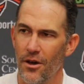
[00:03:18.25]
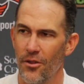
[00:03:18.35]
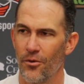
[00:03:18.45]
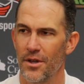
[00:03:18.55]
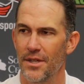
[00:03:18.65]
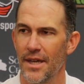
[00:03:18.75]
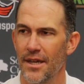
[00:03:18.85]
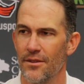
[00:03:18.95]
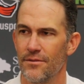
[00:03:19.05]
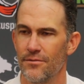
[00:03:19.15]
all the way
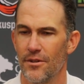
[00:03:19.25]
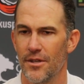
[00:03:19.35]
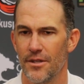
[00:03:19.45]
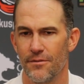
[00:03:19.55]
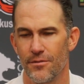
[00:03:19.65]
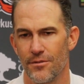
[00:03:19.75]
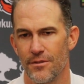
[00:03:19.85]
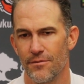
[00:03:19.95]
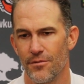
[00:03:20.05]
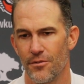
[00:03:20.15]
down for
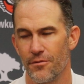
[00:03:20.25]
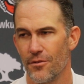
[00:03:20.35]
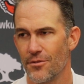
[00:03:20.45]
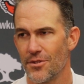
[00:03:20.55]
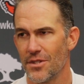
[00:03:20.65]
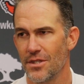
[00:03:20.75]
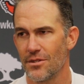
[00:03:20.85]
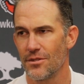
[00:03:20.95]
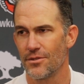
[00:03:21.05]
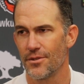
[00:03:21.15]
the full season.